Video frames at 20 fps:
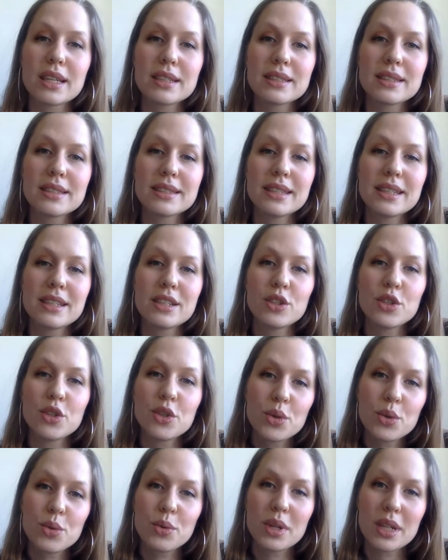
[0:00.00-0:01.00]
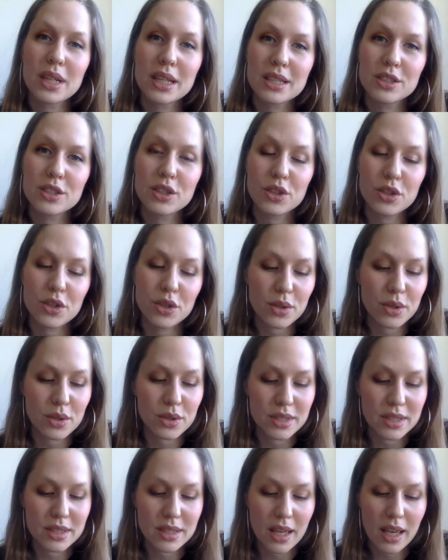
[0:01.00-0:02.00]
it's the new religion, you
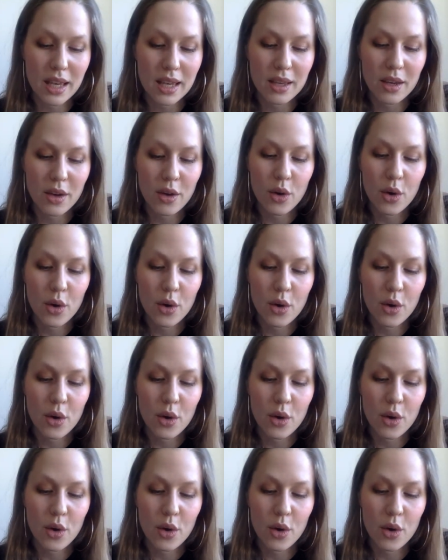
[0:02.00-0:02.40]
could say,